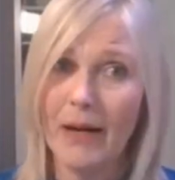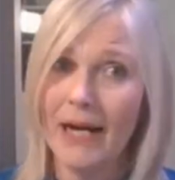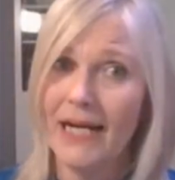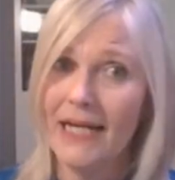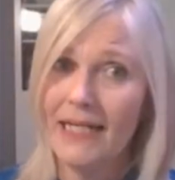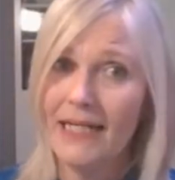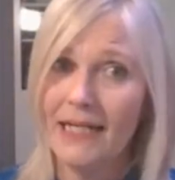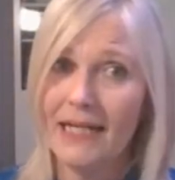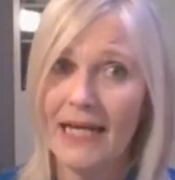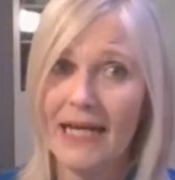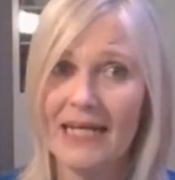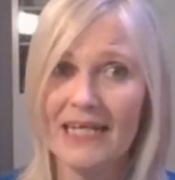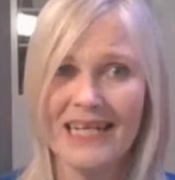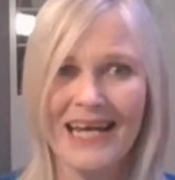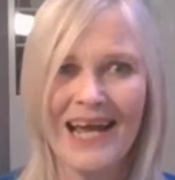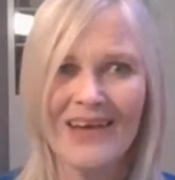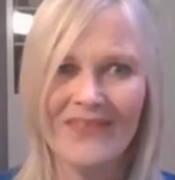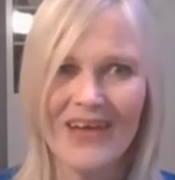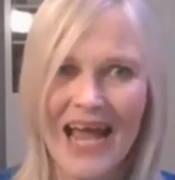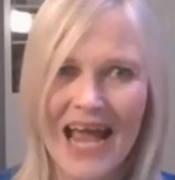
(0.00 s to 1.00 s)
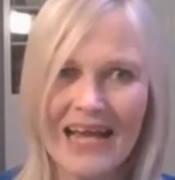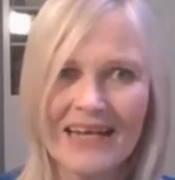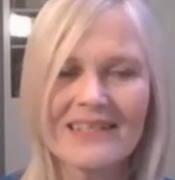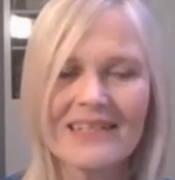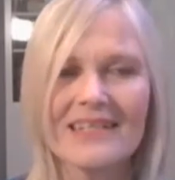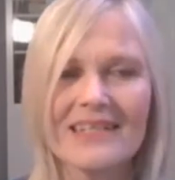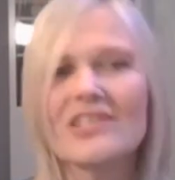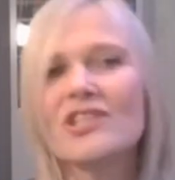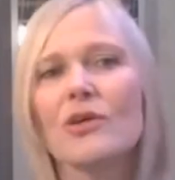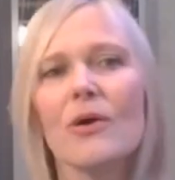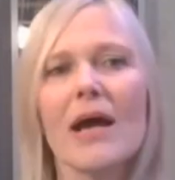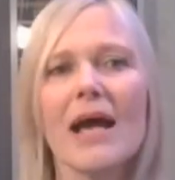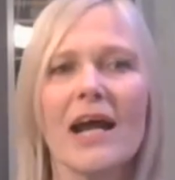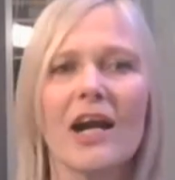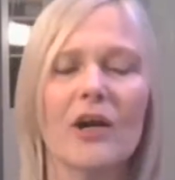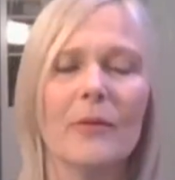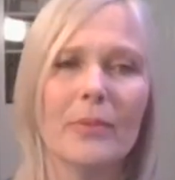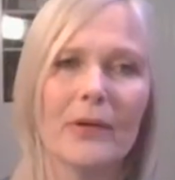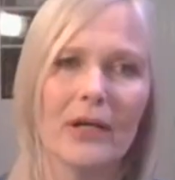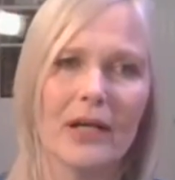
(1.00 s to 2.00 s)
buy land, have access to
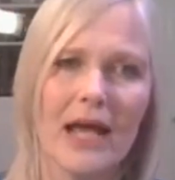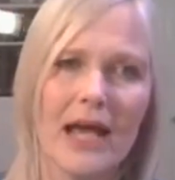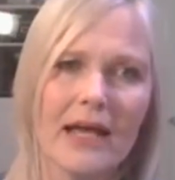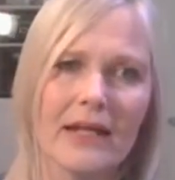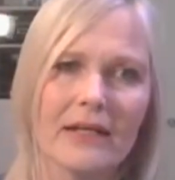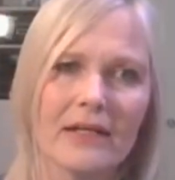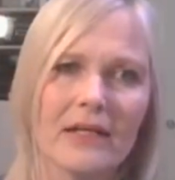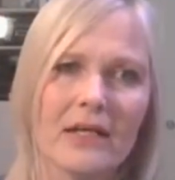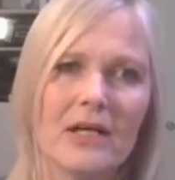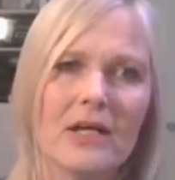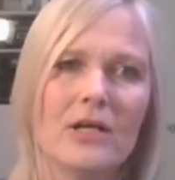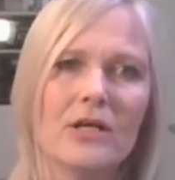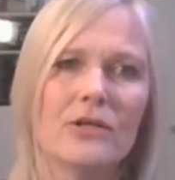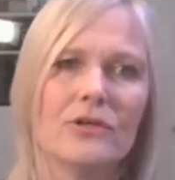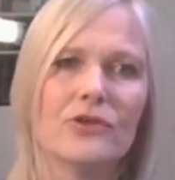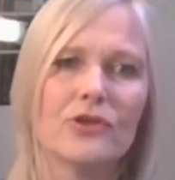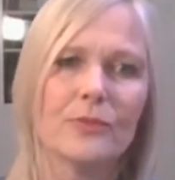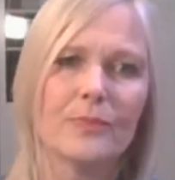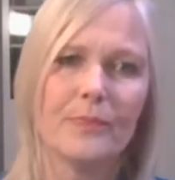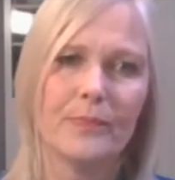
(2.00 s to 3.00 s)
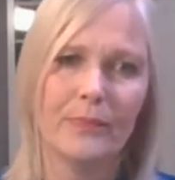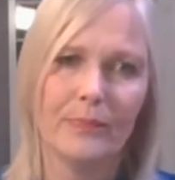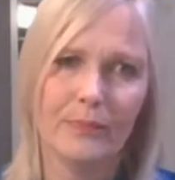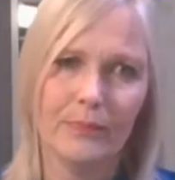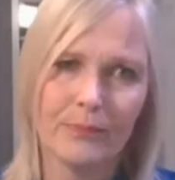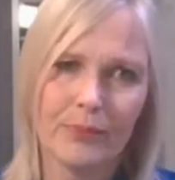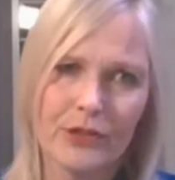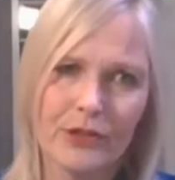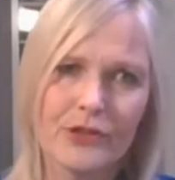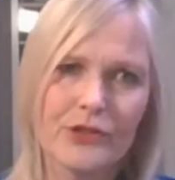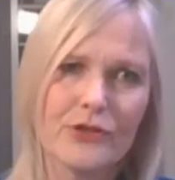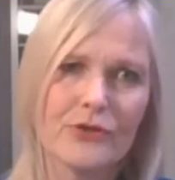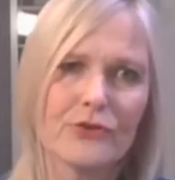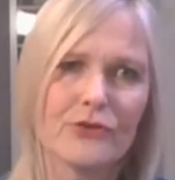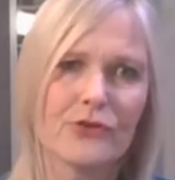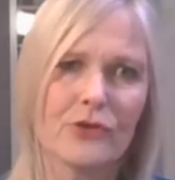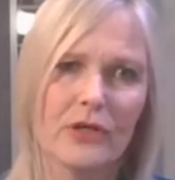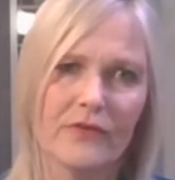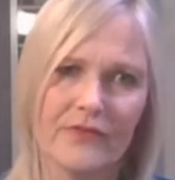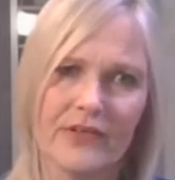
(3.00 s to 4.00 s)
arable land to
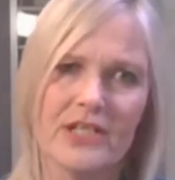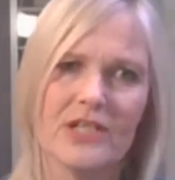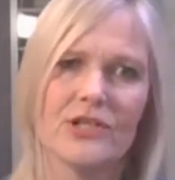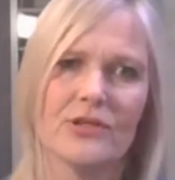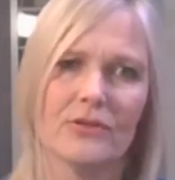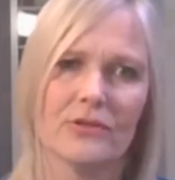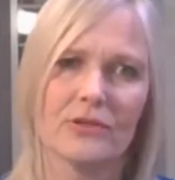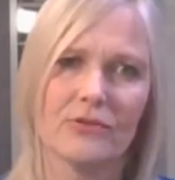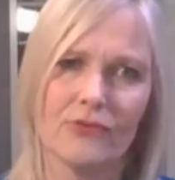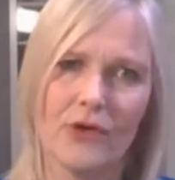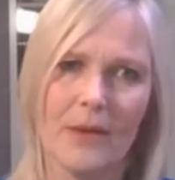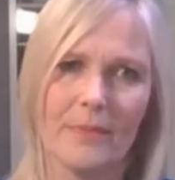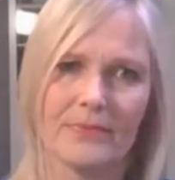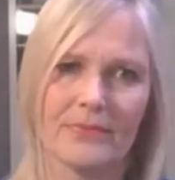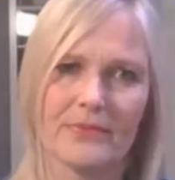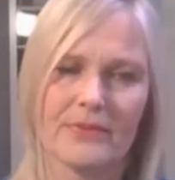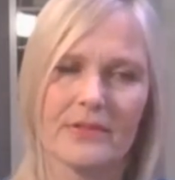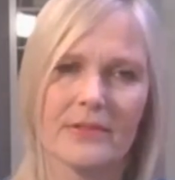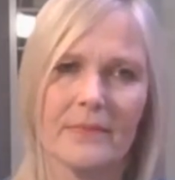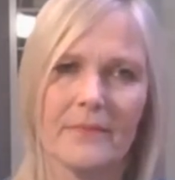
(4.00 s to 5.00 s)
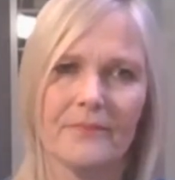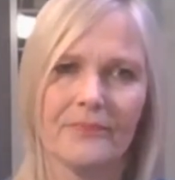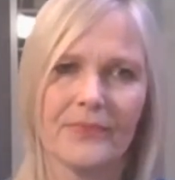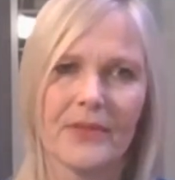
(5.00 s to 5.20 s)
produce conventional crops.